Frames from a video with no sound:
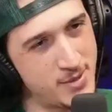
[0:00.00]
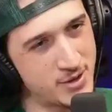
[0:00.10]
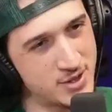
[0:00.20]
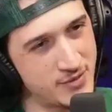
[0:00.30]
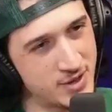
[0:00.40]
to make
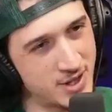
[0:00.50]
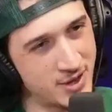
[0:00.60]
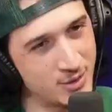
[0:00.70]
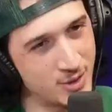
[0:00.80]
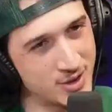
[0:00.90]
herself look like a
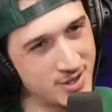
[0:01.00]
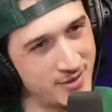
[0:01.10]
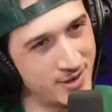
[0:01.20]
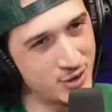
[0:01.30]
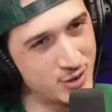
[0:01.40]
good person
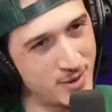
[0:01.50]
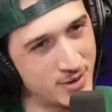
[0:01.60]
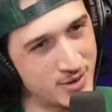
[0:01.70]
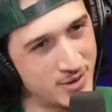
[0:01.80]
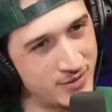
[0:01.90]
and then just made
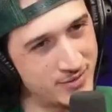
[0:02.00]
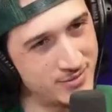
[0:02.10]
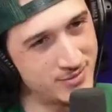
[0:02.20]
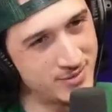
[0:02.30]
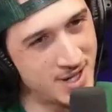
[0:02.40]
herself
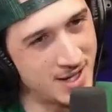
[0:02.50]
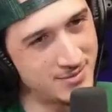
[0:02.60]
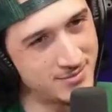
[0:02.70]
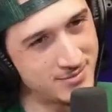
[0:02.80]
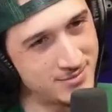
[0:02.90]
not. I